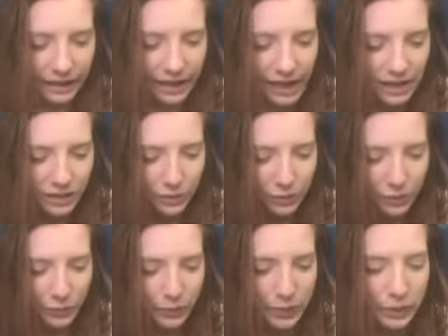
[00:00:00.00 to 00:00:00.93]
And
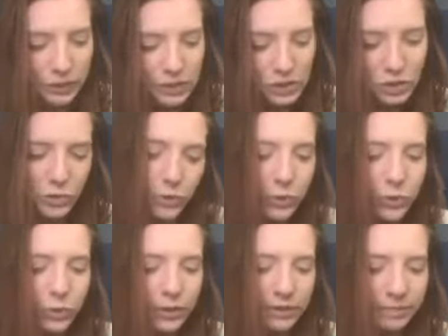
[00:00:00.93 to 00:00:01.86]
we'll
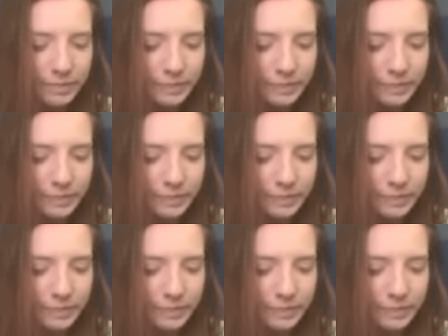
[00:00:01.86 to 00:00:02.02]
do...